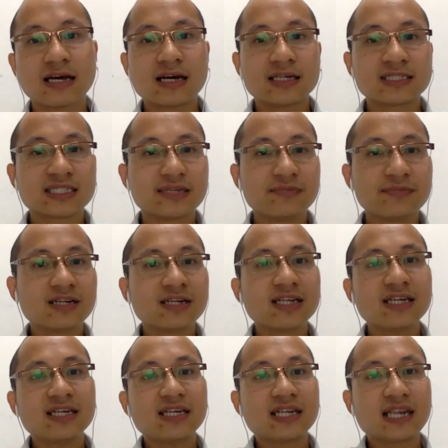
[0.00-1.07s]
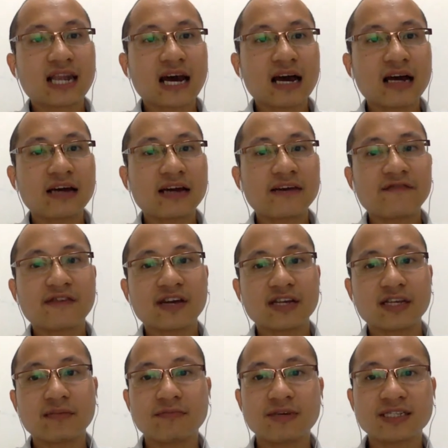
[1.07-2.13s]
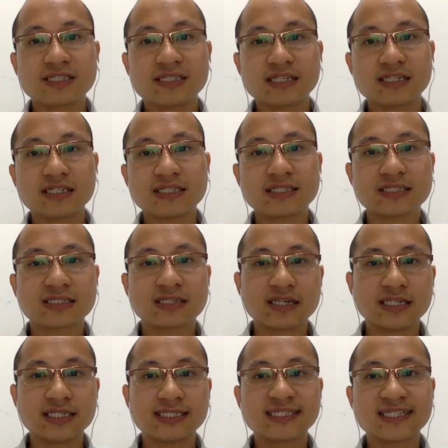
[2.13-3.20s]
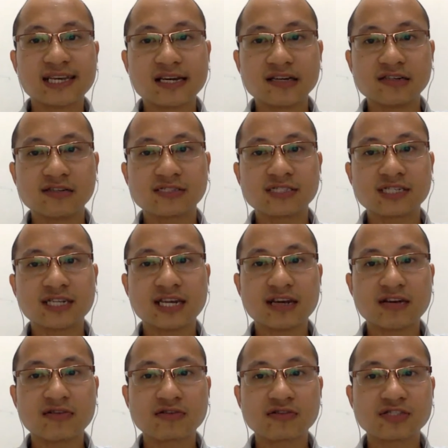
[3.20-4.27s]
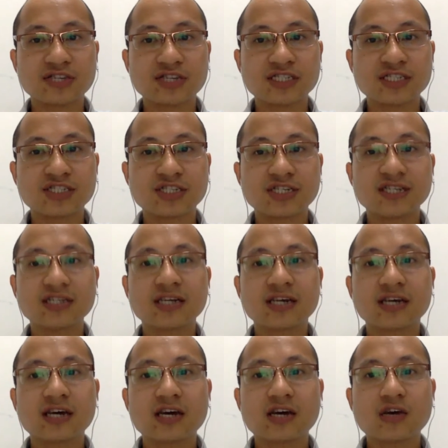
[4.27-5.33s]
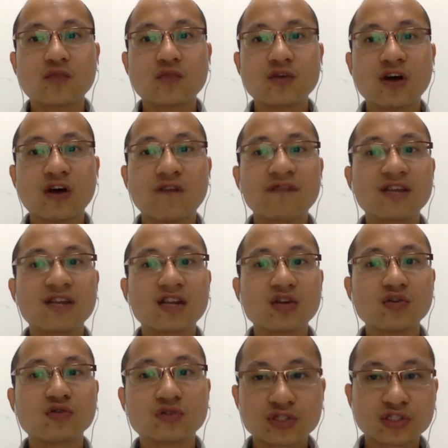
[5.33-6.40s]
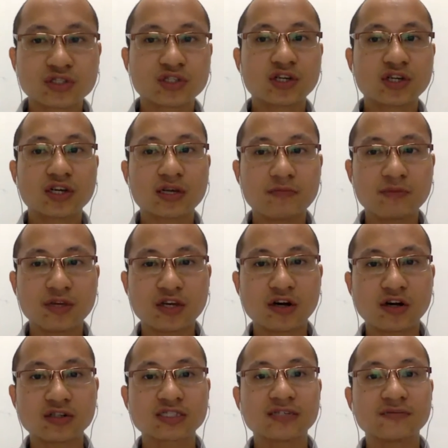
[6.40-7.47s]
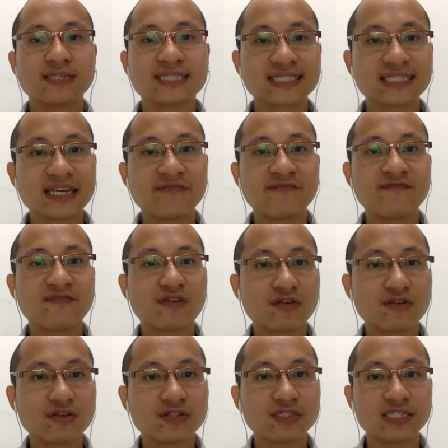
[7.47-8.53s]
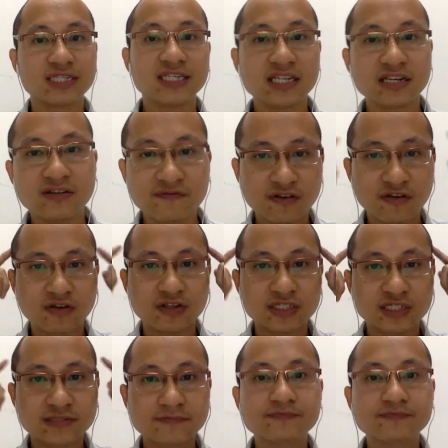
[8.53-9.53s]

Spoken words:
Similarly, in life and in business, in sales, in negotiation, we often lose because of the same voice, inner voice.